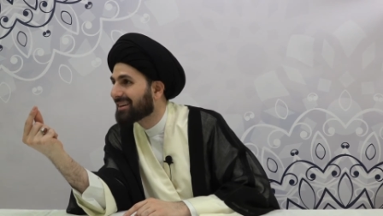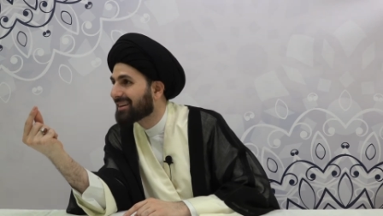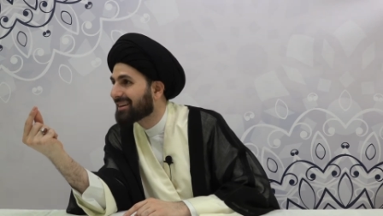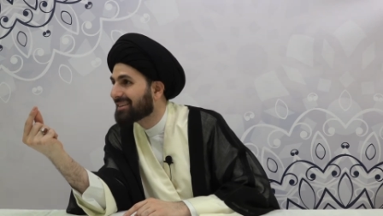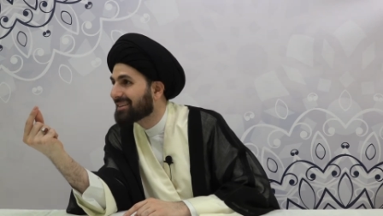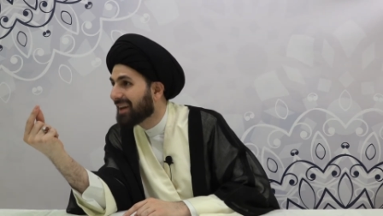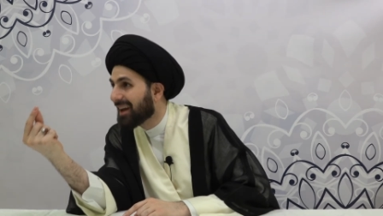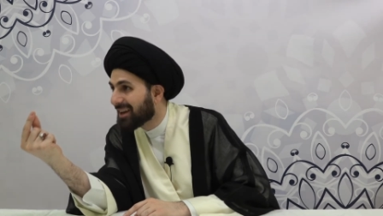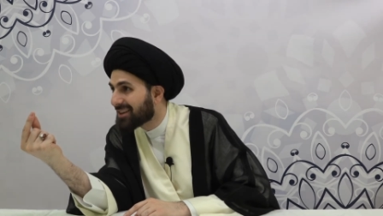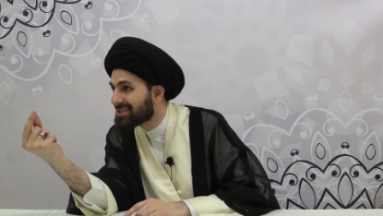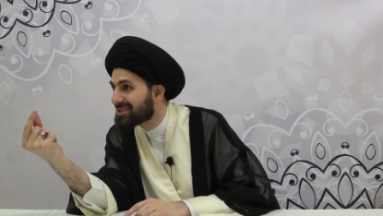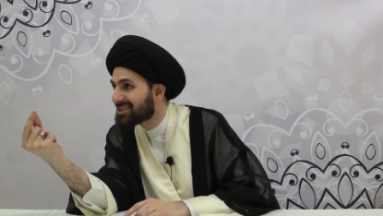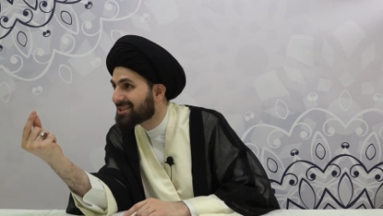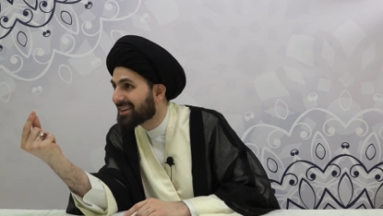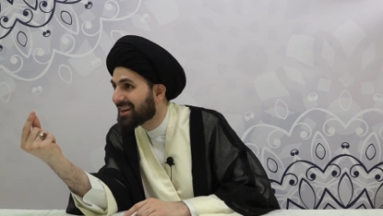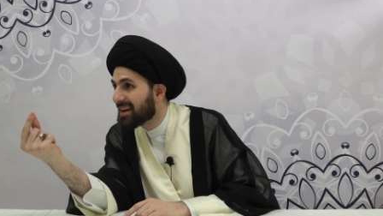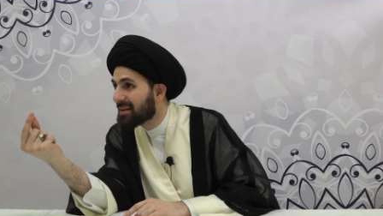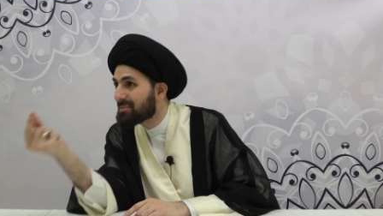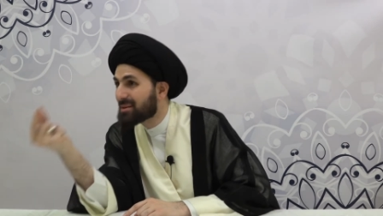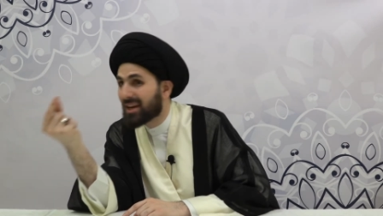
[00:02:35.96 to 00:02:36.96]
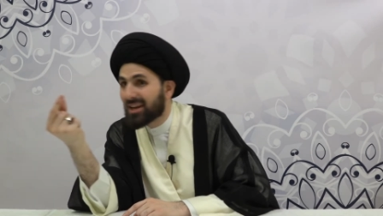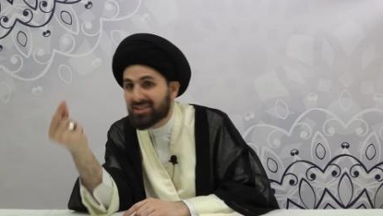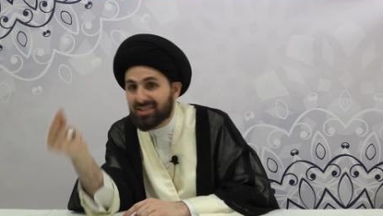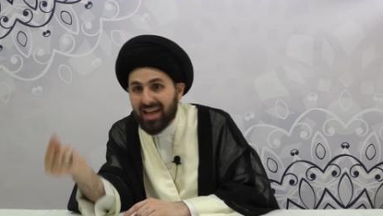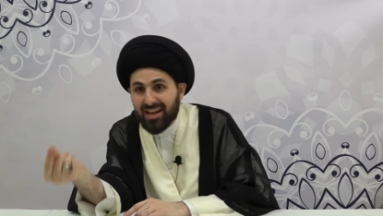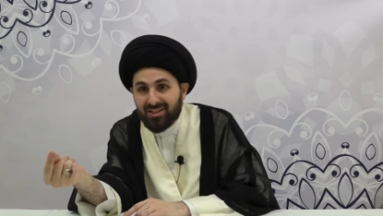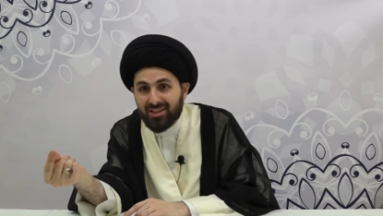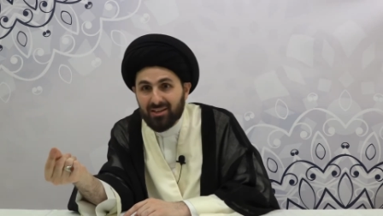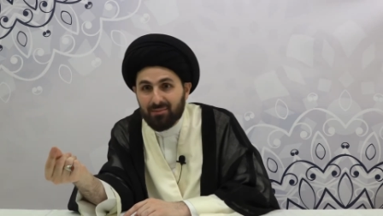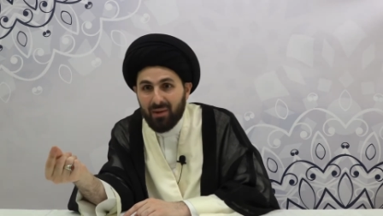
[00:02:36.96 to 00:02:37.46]
Yes, because
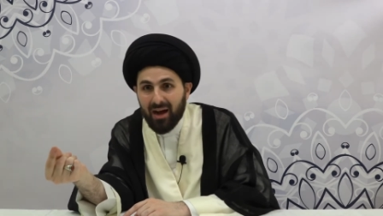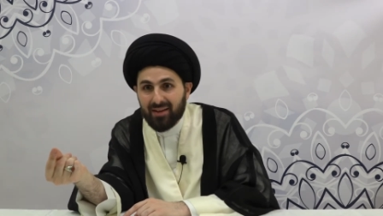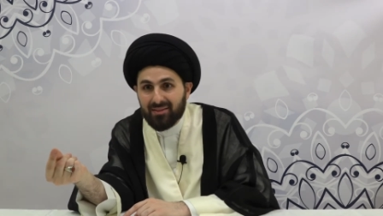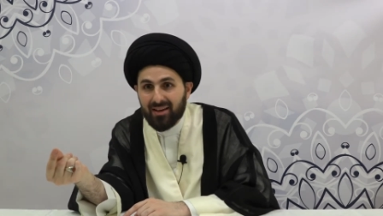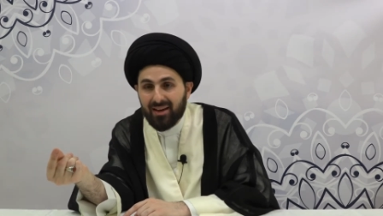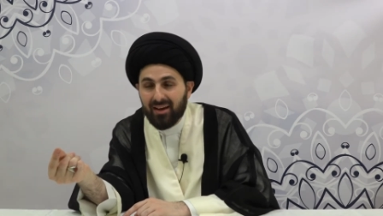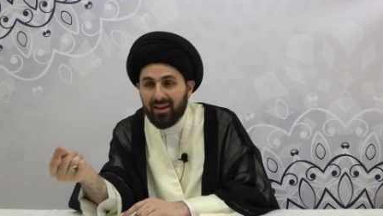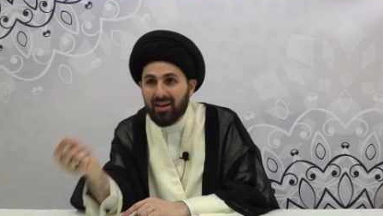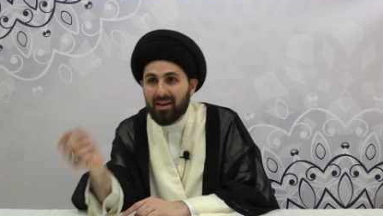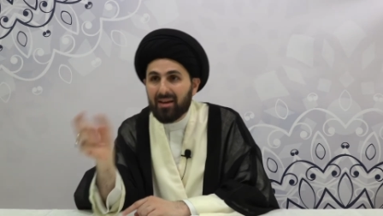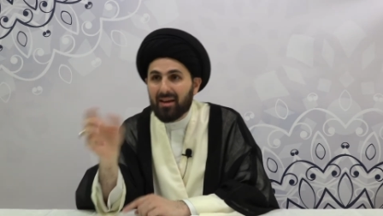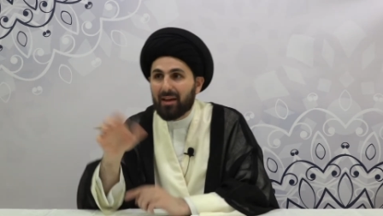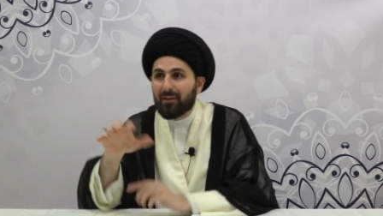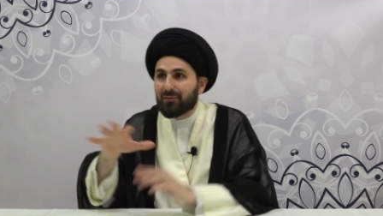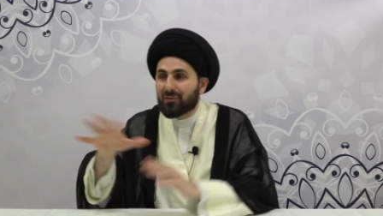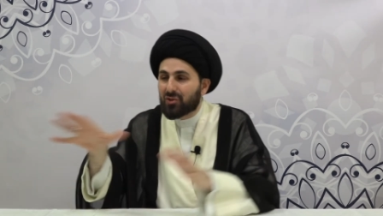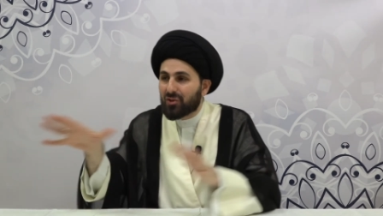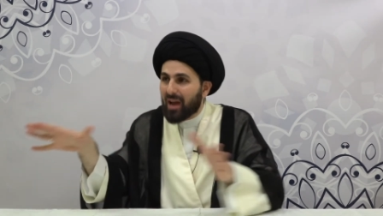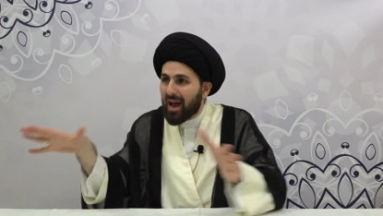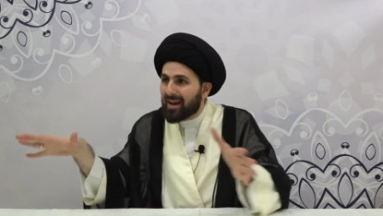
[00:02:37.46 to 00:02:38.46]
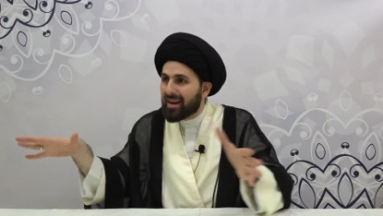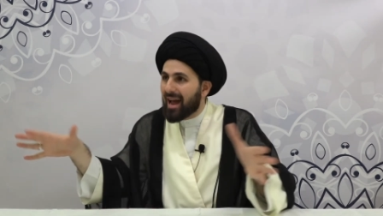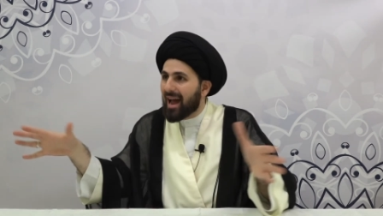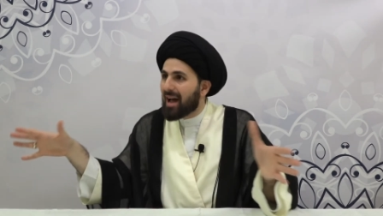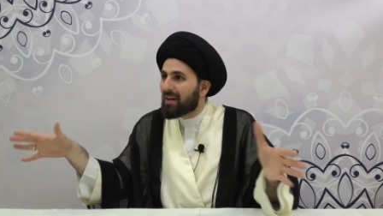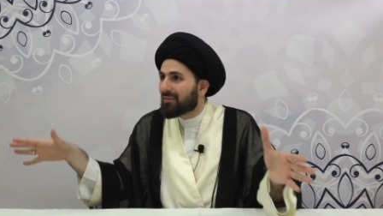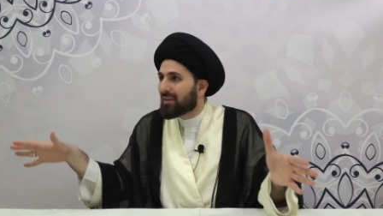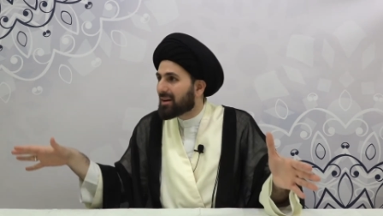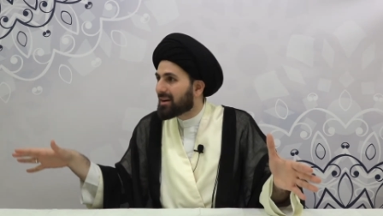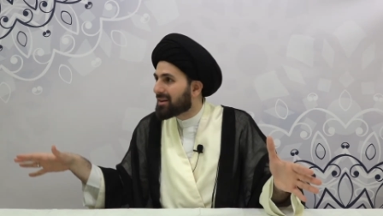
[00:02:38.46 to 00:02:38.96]
that's ibadah. If tonight I
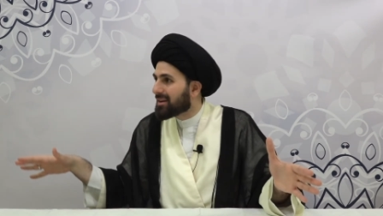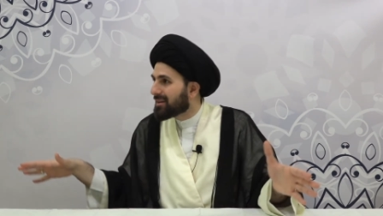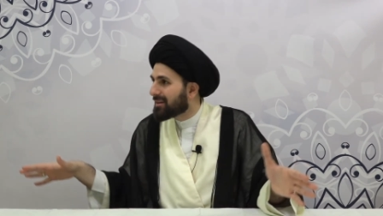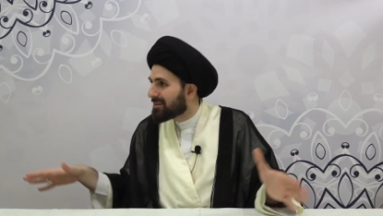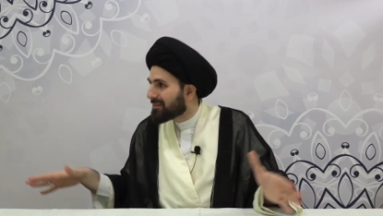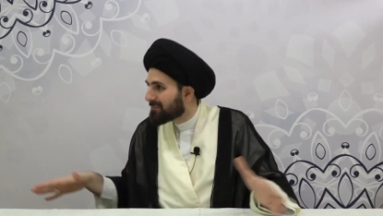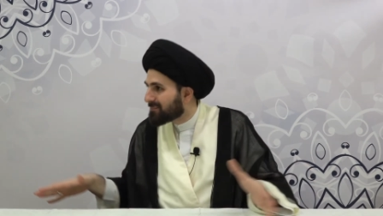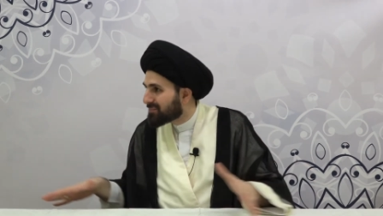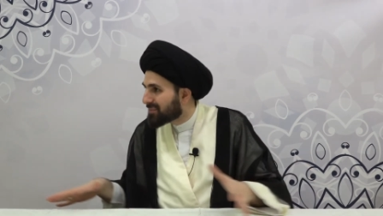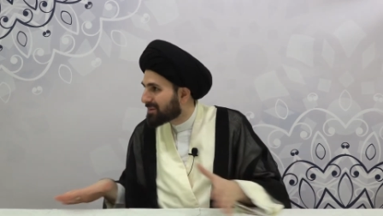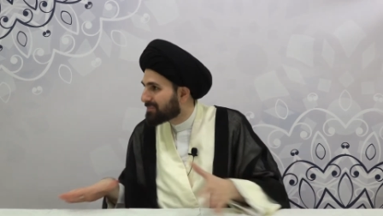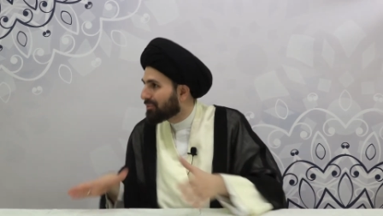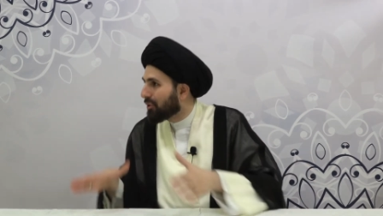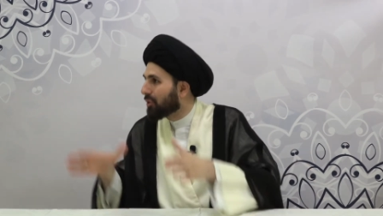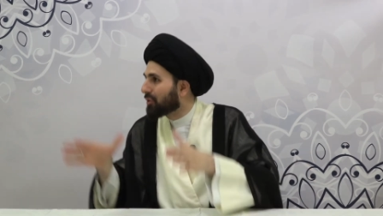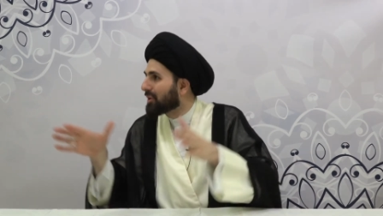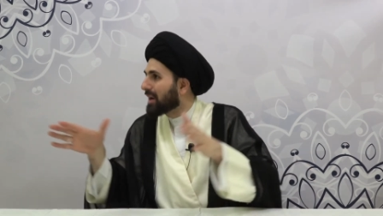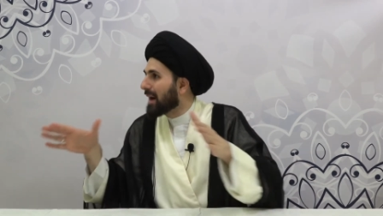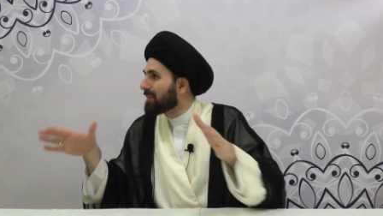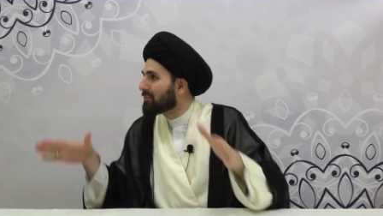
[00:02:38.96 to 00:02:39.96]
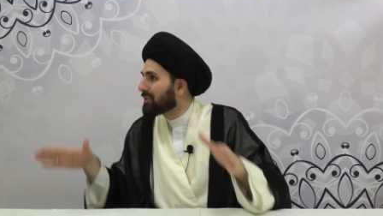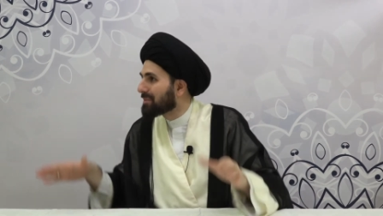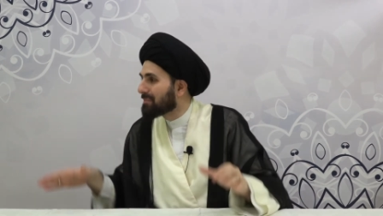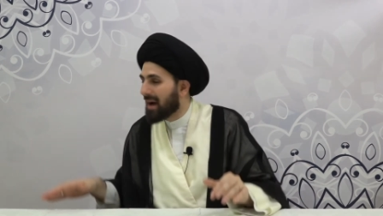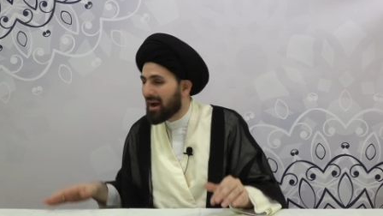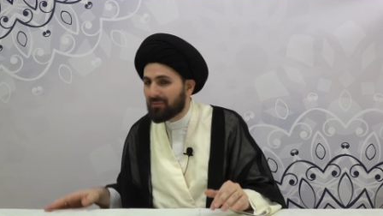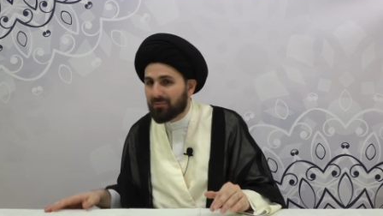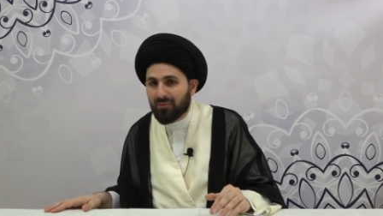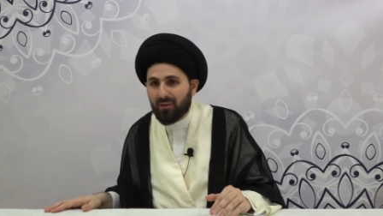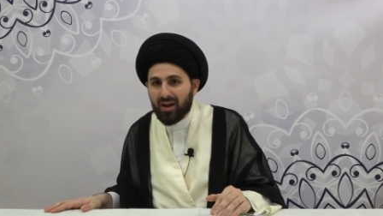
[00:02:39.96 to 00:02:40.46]
have a program with
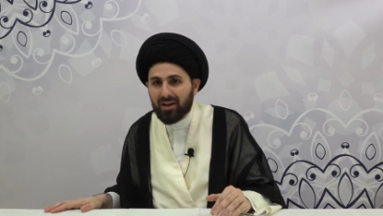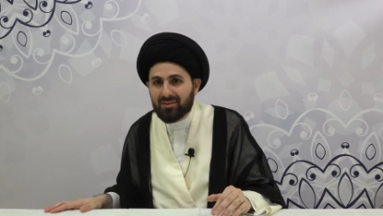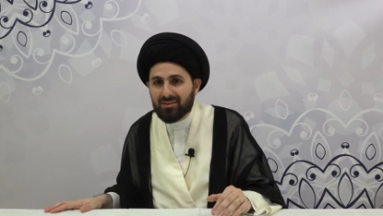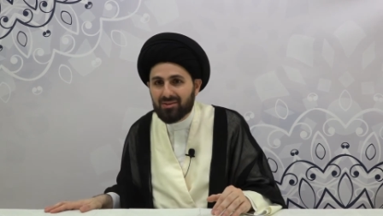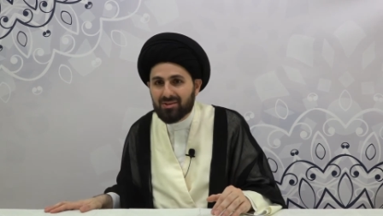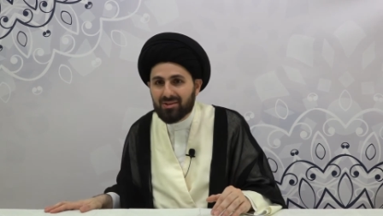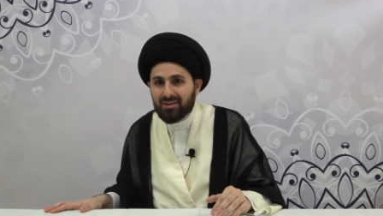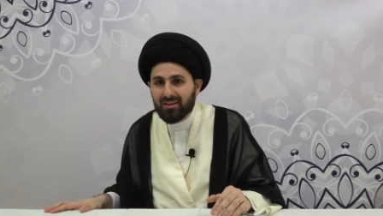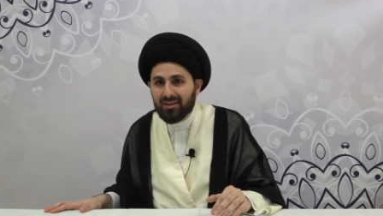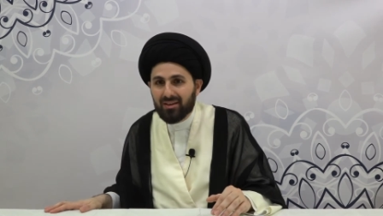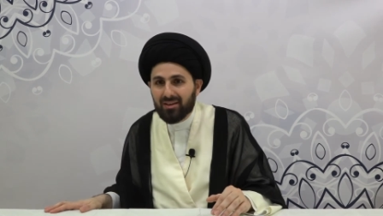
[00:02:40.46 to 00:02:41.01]
my friends,